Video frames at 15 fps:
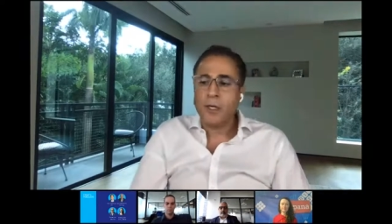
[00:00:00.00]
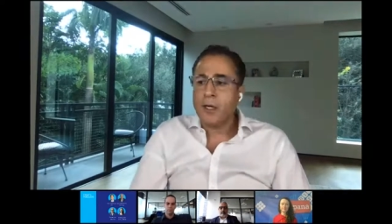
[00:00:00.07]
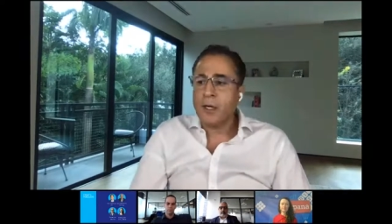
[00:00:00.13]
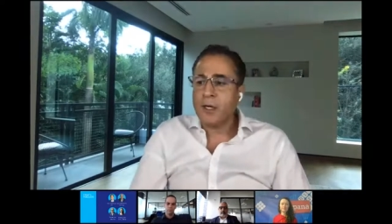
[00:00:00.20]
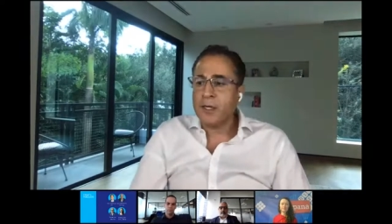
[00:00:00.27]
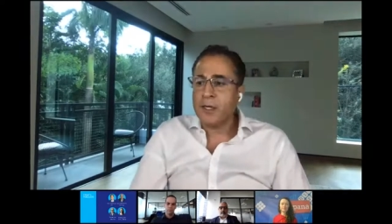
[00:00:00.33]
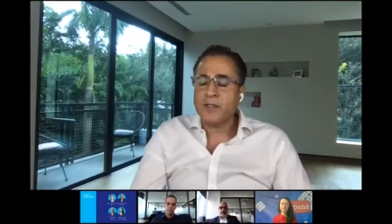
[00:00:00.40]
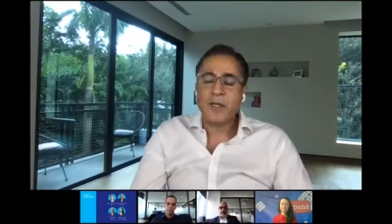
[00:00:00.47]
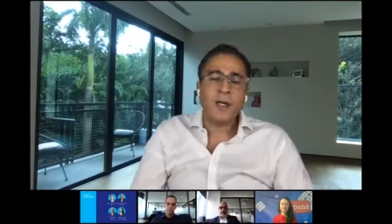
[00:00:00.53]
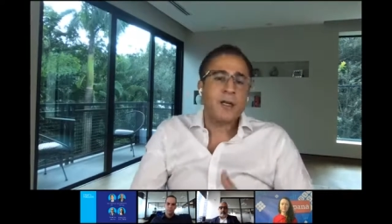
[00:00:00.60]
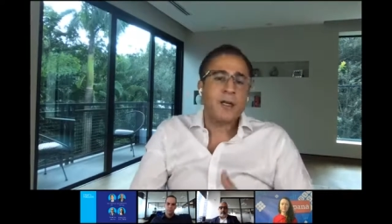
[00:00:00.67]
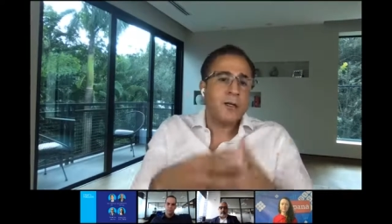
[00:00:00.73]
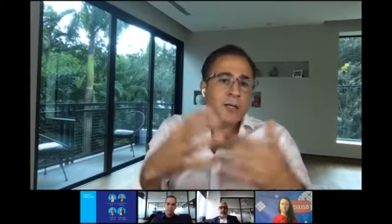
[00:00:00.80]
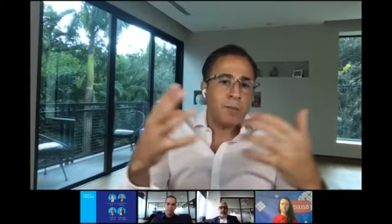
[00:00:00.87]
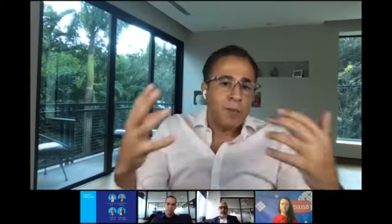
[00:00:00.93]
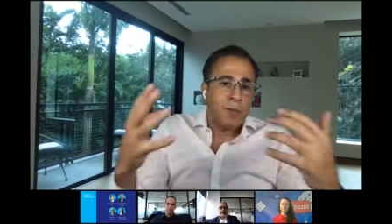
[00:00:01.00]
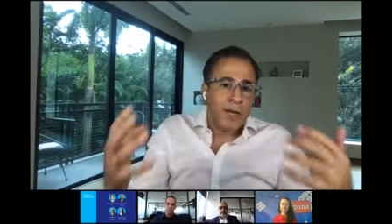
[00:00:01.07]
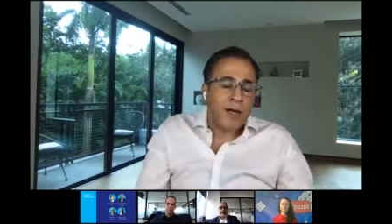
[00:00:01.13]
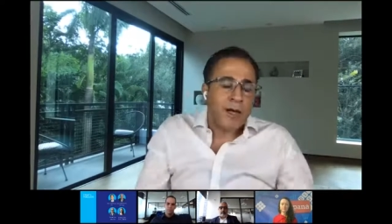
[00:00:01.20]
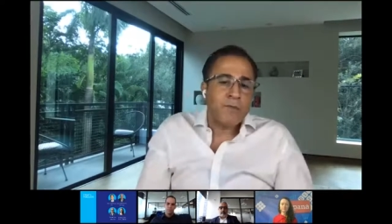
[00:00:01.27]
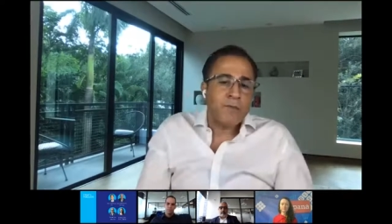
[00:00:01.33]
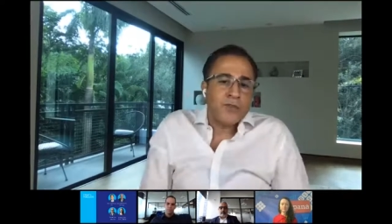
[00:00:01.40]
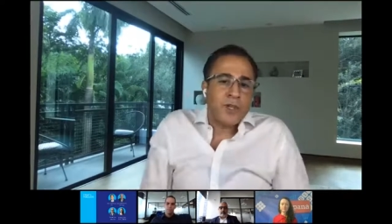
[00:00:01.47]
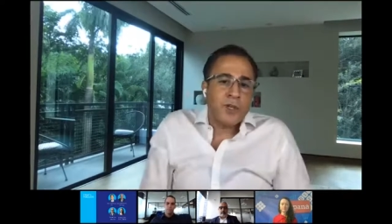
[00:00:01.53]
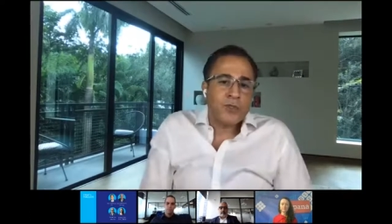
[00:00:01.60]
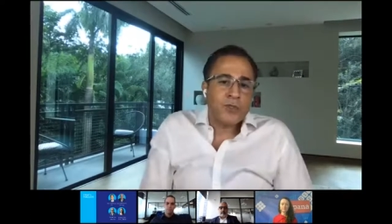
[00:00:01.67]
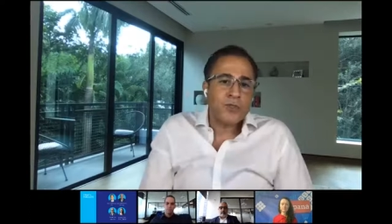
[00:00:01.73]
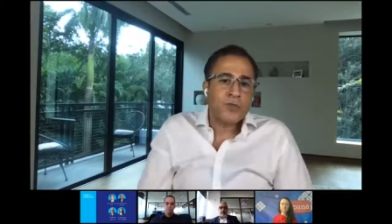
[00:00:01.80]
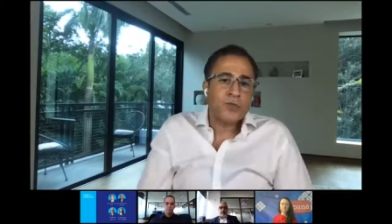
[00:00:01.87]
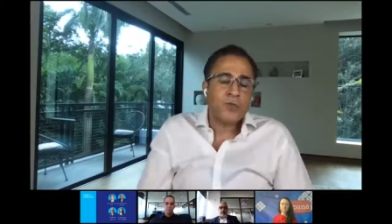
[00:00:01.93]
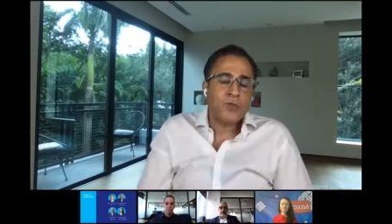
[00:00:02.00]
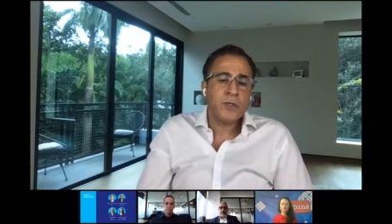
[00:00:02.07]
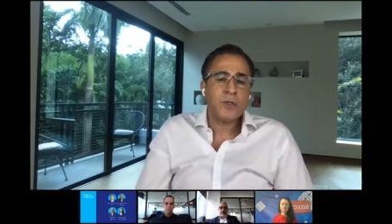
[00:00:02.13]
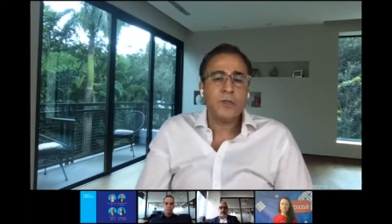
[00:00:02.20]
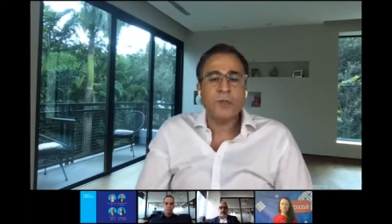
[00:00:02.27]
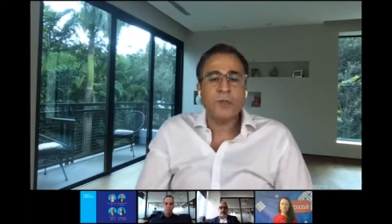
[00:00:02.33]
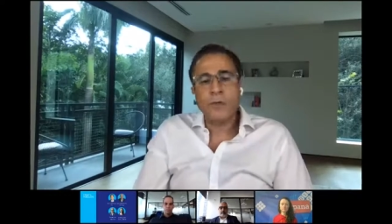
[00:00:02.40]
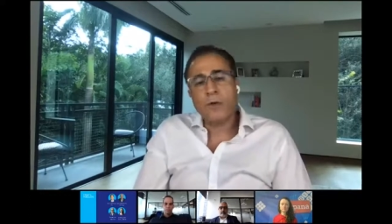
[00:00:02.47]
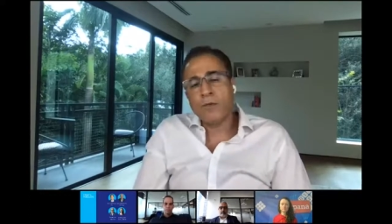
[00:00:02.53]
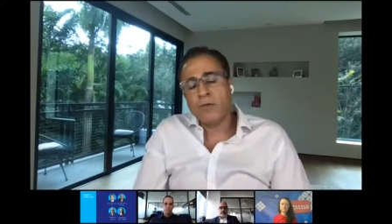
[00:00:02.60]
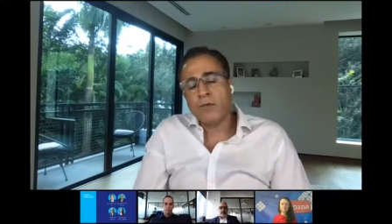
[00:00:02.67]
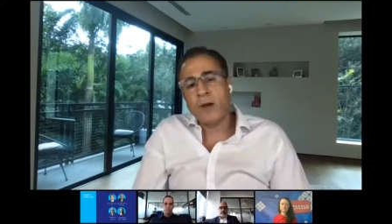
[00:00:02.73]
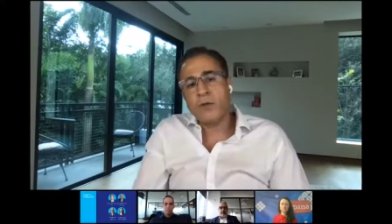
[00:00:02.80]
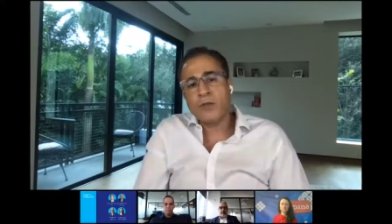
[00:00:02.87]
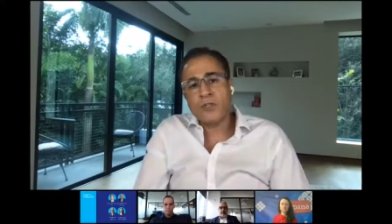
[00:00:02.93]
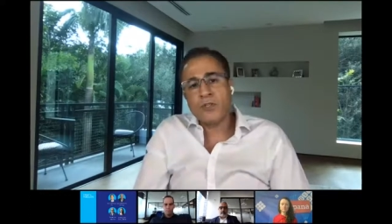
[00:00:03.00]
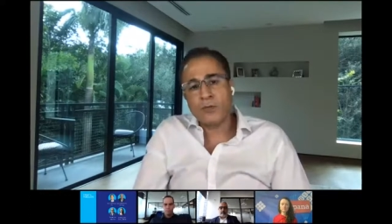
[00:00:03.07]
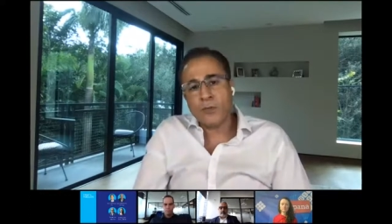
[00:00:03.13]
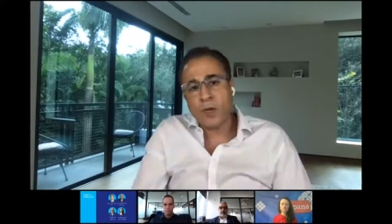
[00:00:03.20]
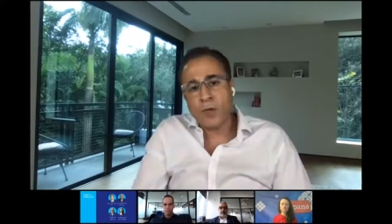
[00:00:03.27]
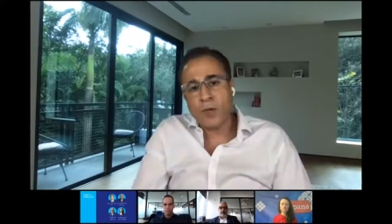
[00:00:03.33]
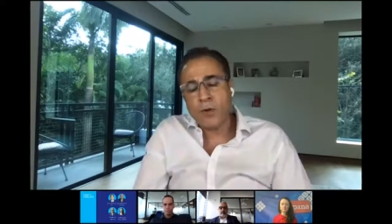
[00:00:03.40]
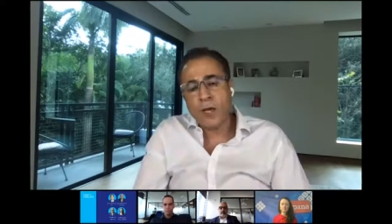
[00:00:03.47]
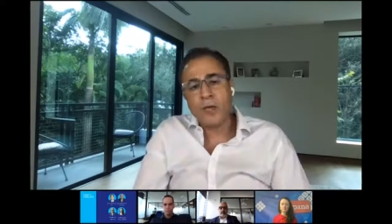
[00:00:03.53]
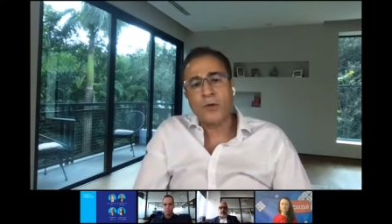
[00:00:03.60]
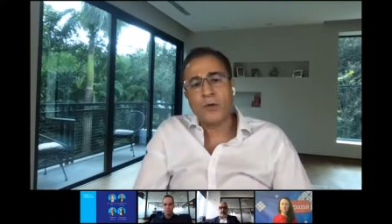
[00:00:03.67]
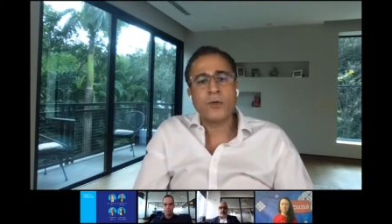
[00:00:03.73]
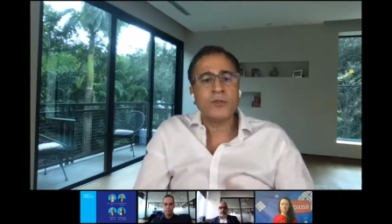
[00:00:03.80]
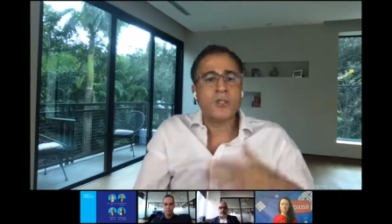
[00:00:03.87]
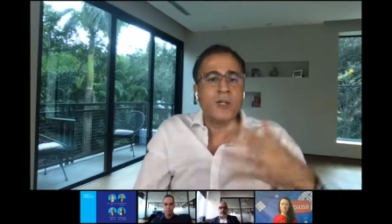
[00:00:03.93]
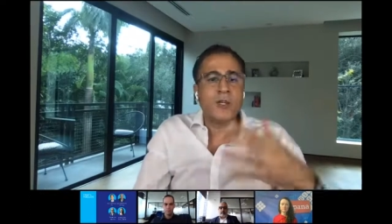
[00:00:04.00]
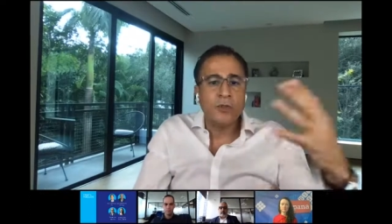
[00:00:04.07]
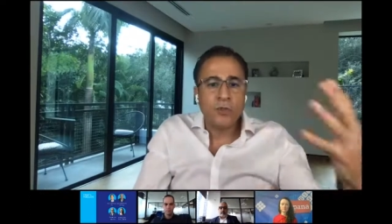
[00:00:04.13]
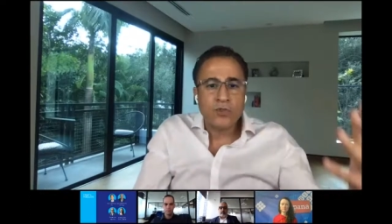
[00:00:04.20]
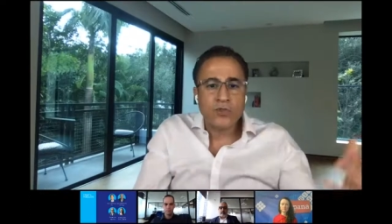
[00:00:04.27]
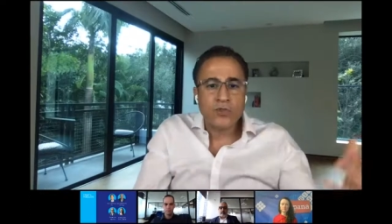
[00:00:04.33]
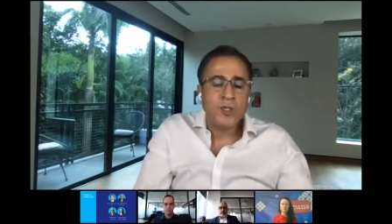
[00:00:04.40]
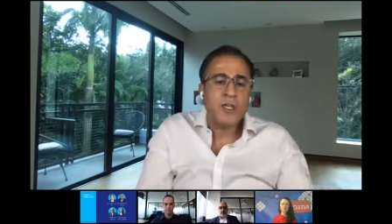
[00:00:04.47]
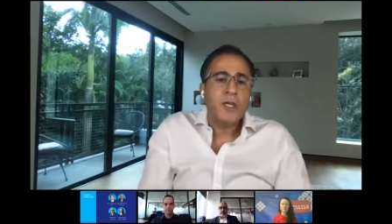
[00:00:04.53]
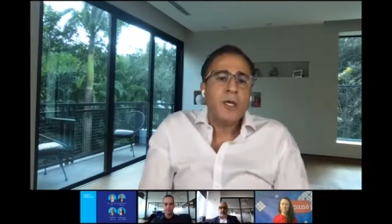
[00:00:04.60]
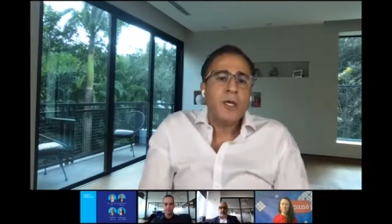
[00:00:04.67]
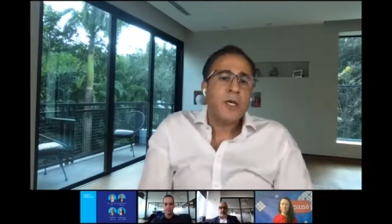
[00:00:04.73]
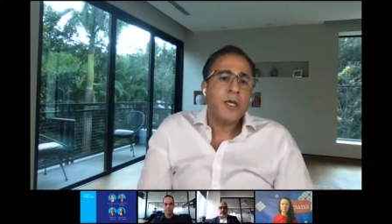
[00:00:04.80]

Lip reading: At least in my conversations with various regulators and industry,